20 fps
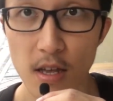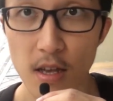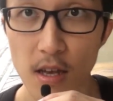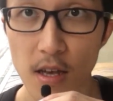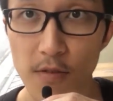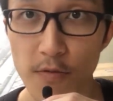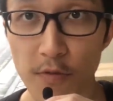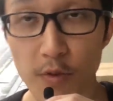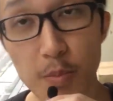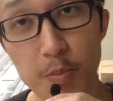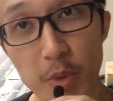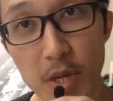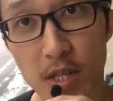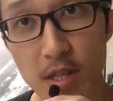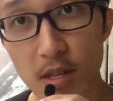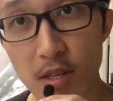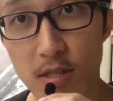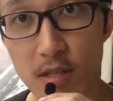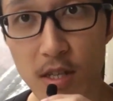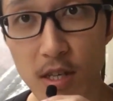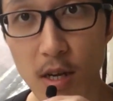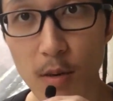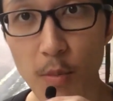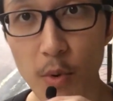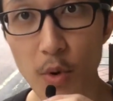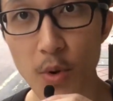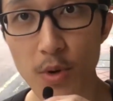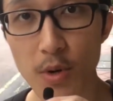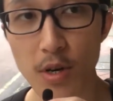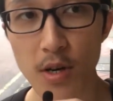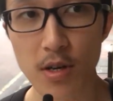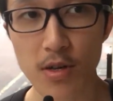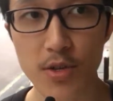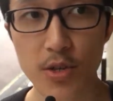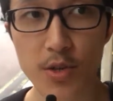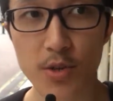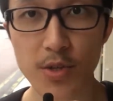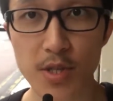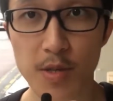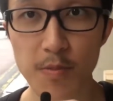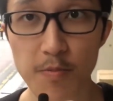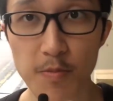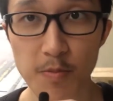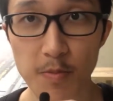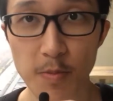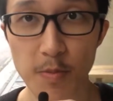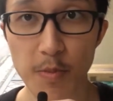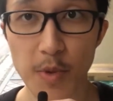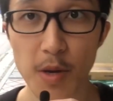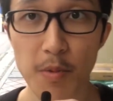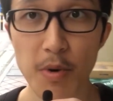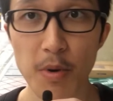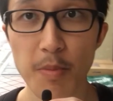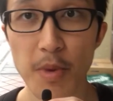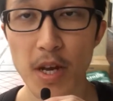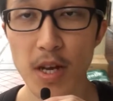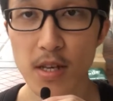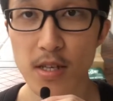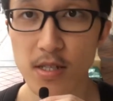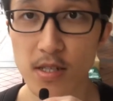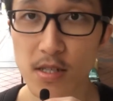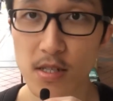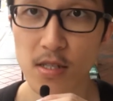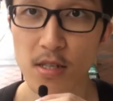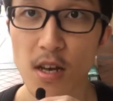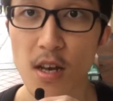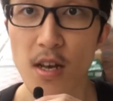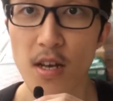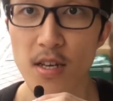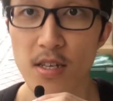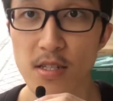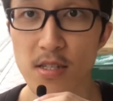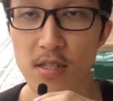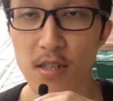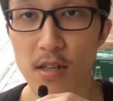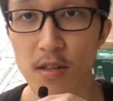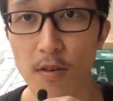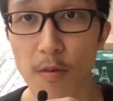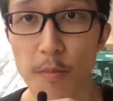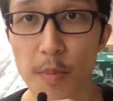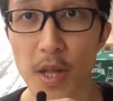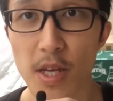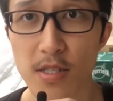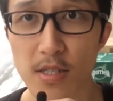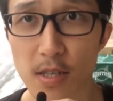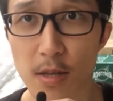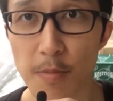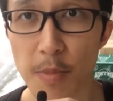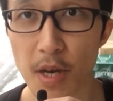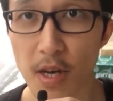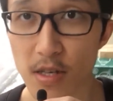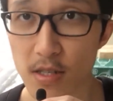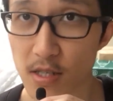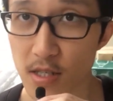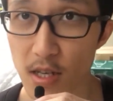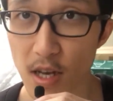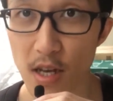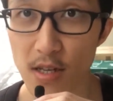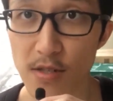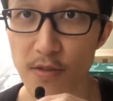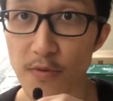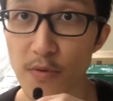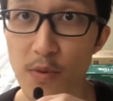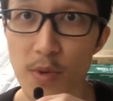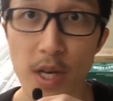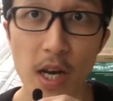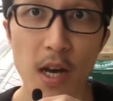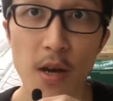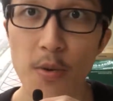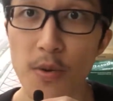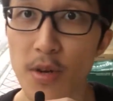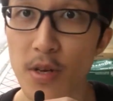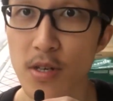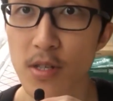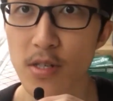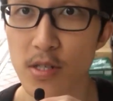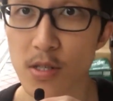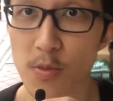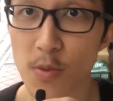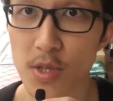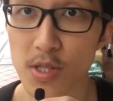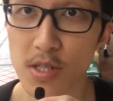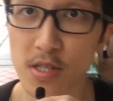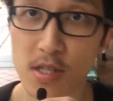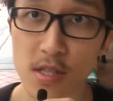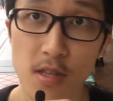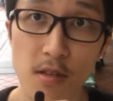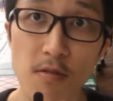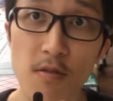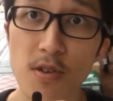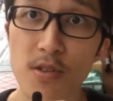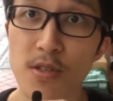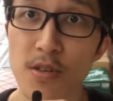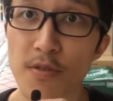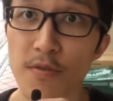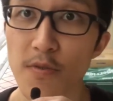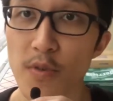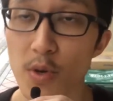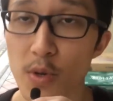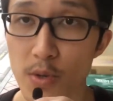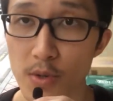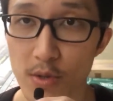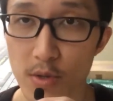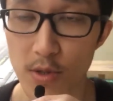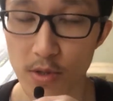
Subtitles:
and Foodpanda at Singapore are using paper bags instead of plastic bags as food carriers when they deliver their food.